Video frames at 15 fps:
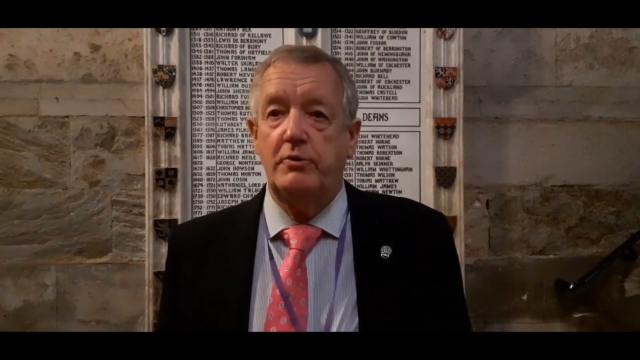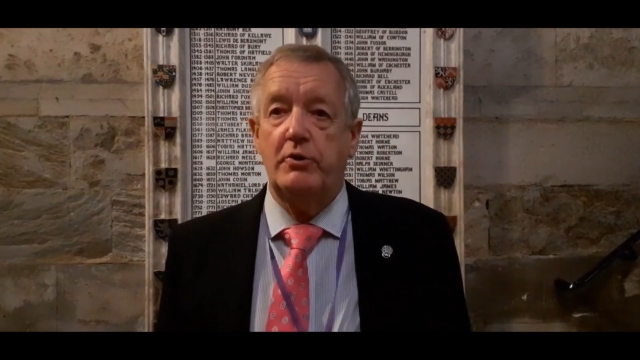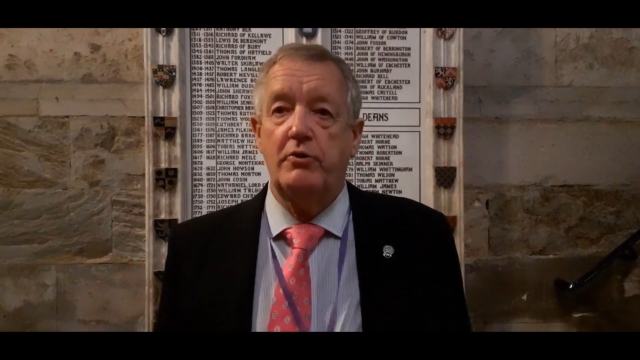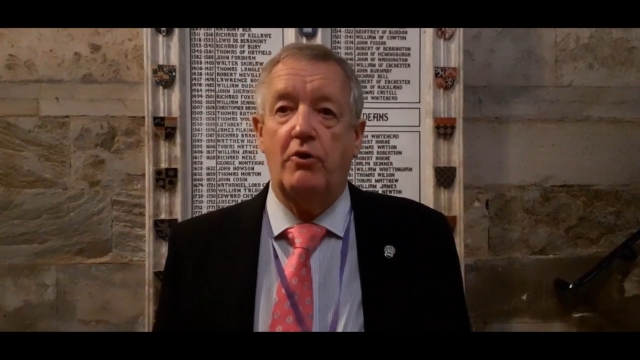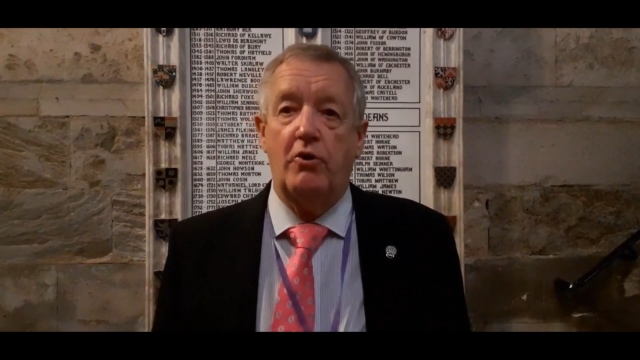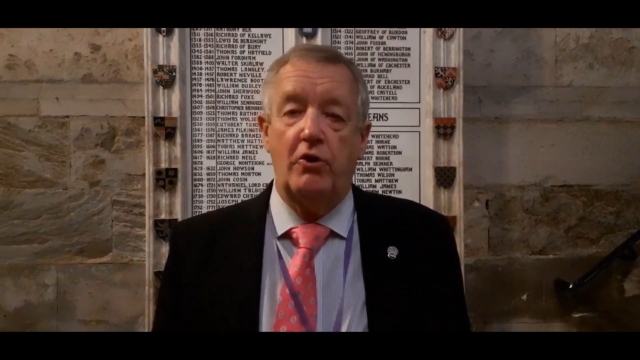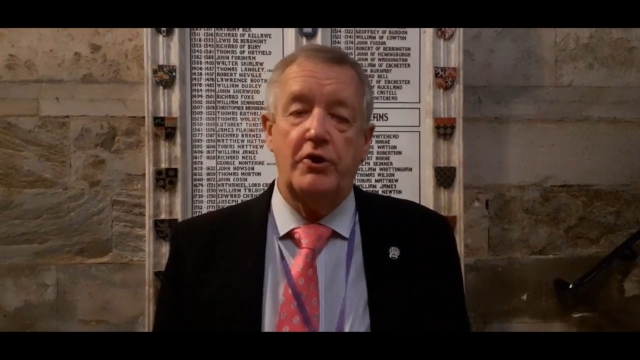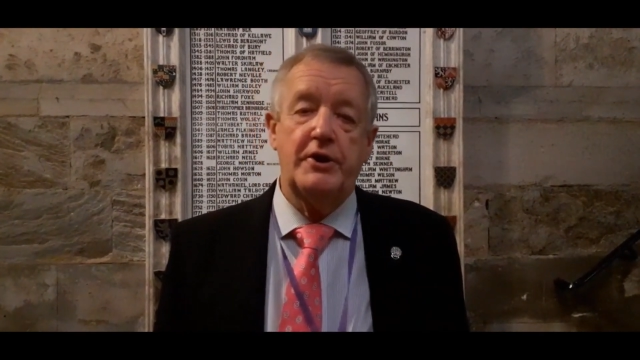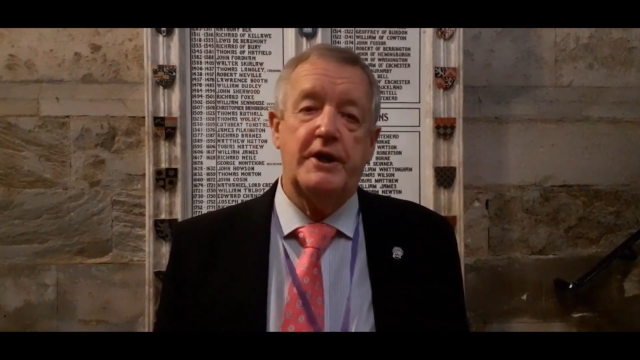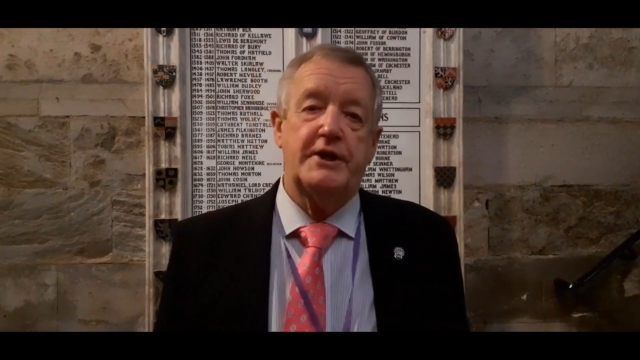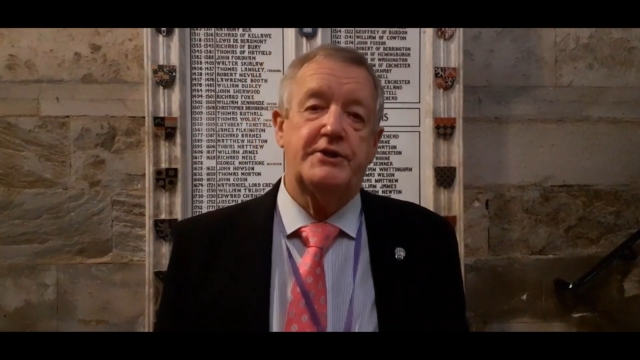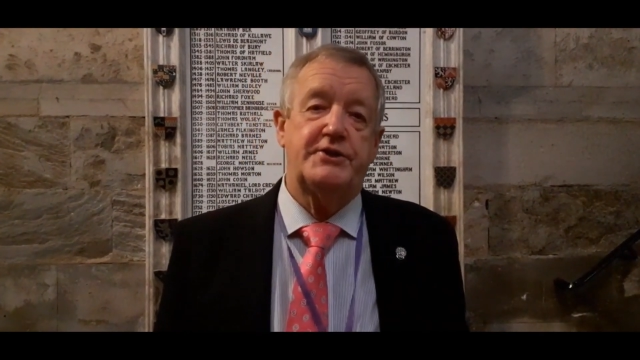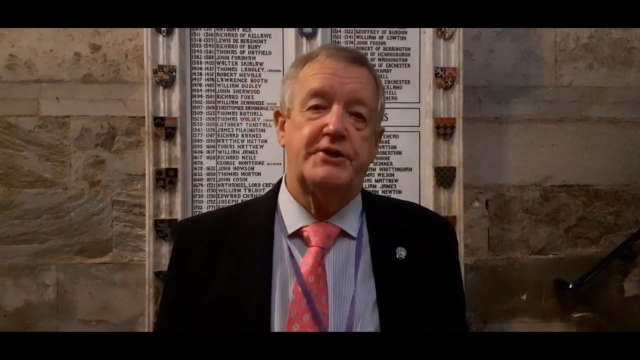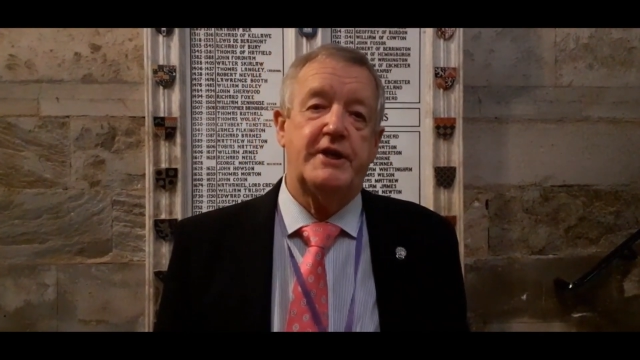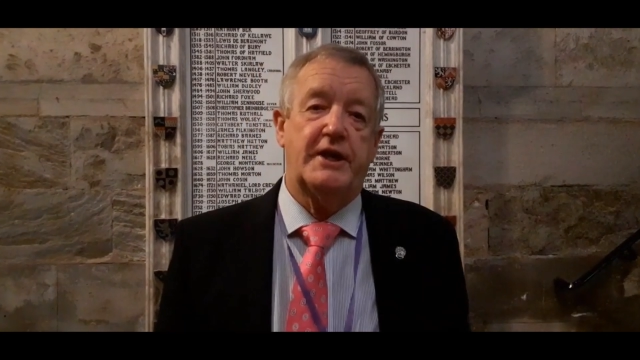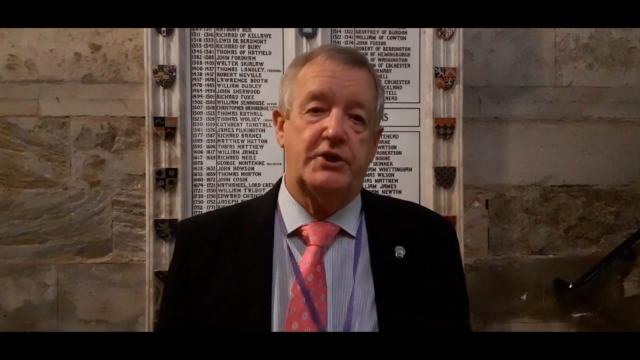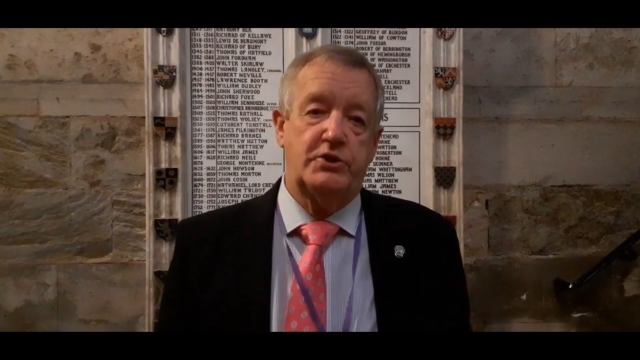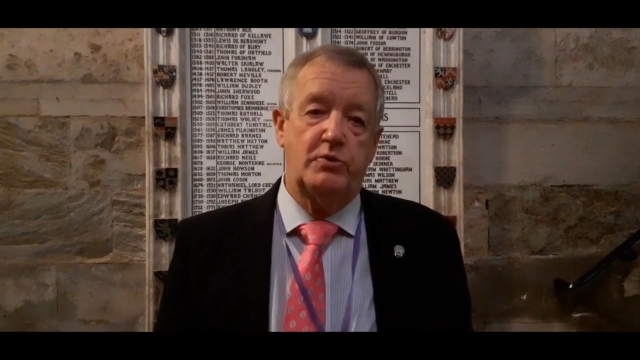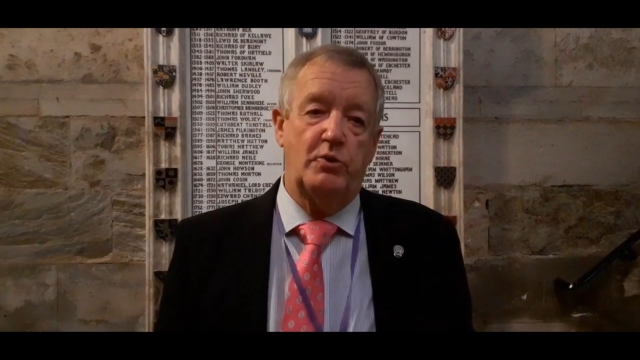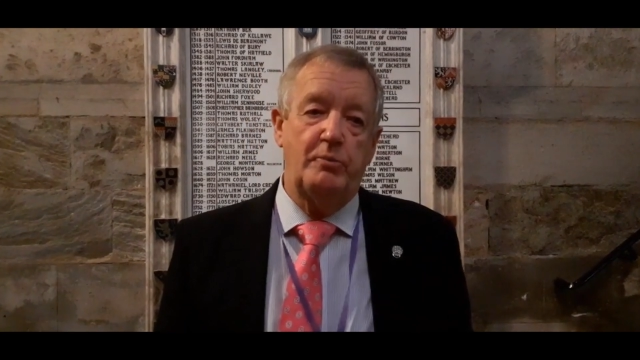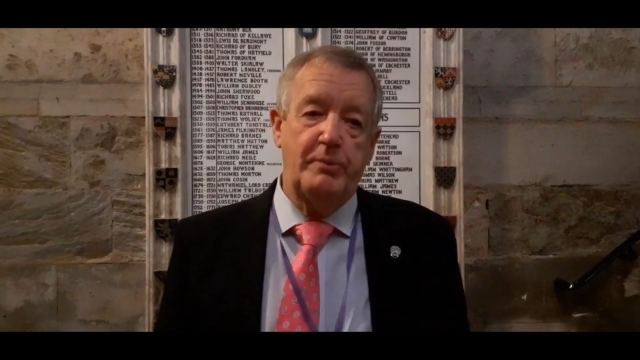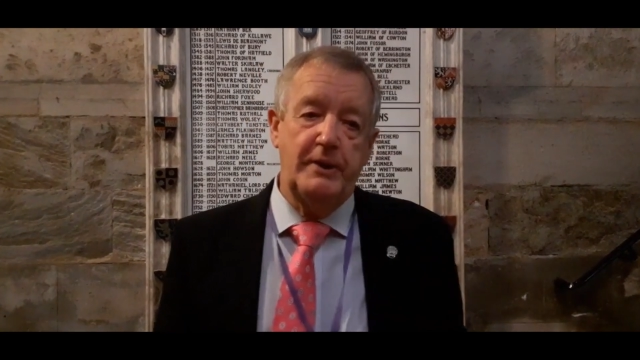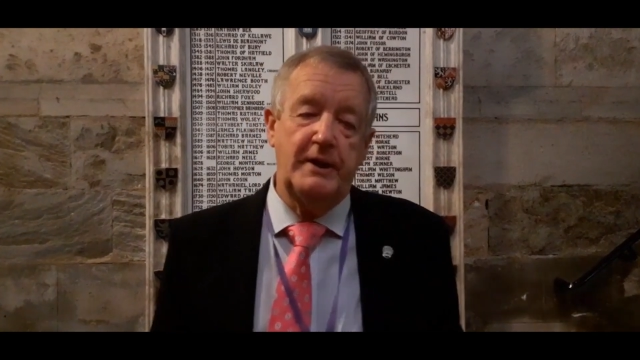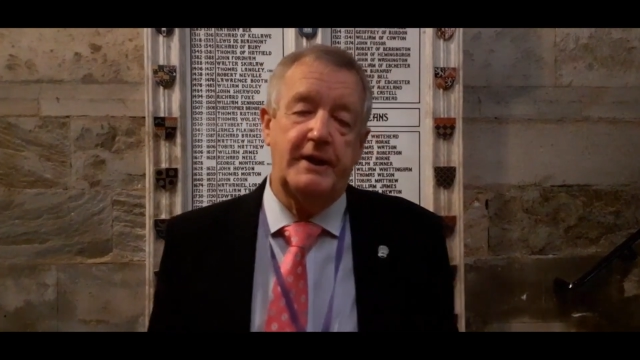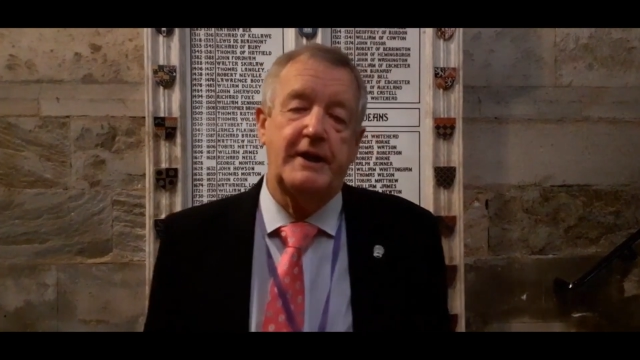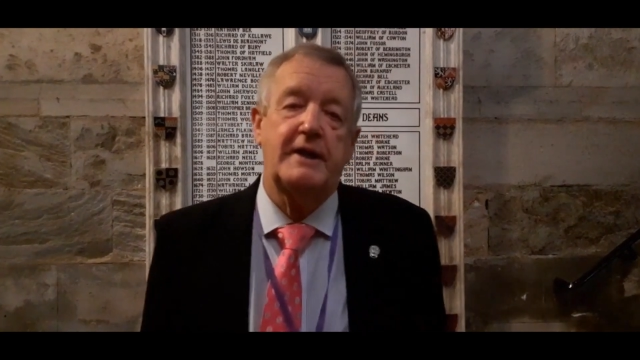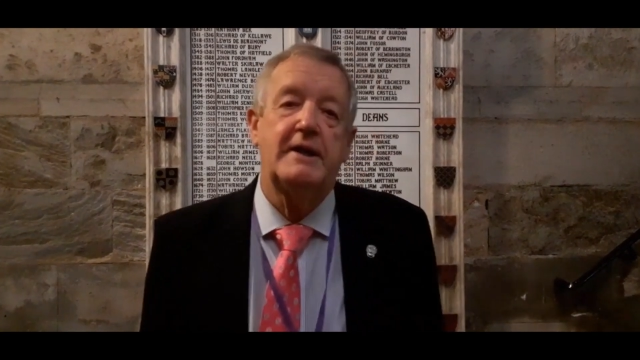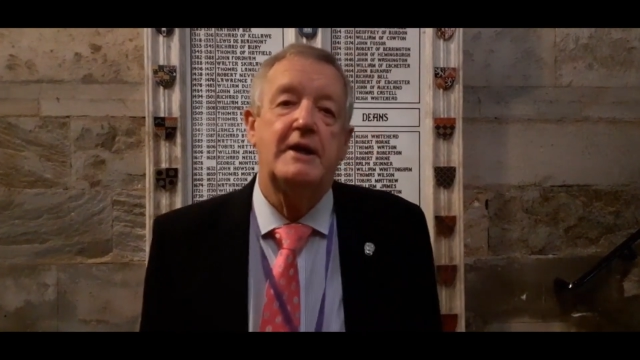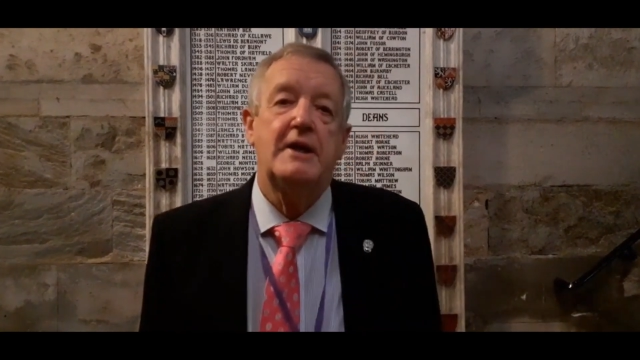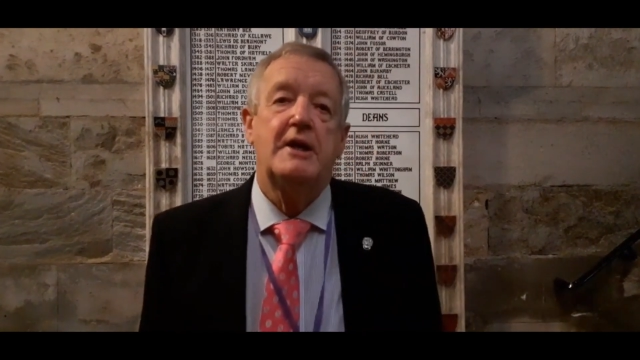would organise the actual
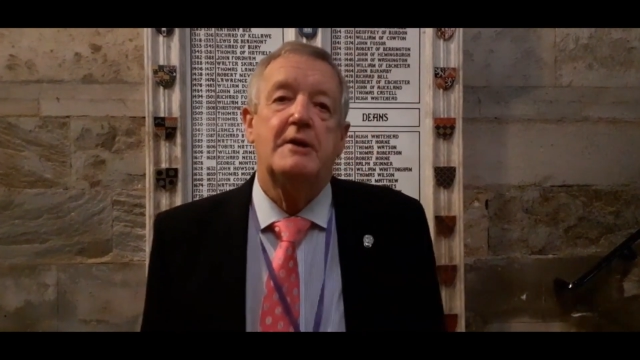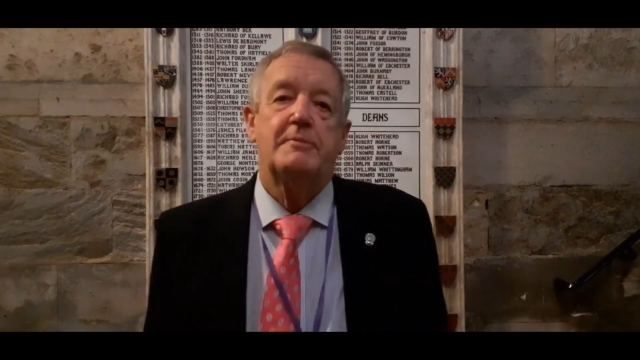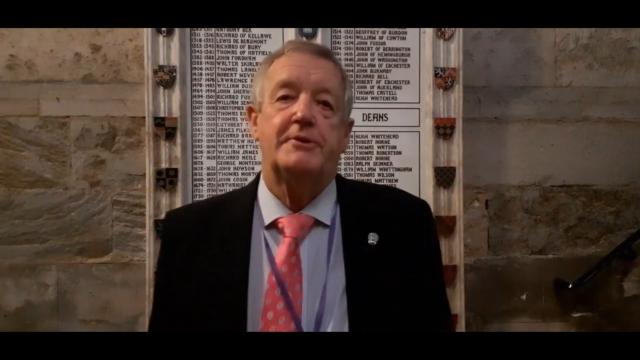building,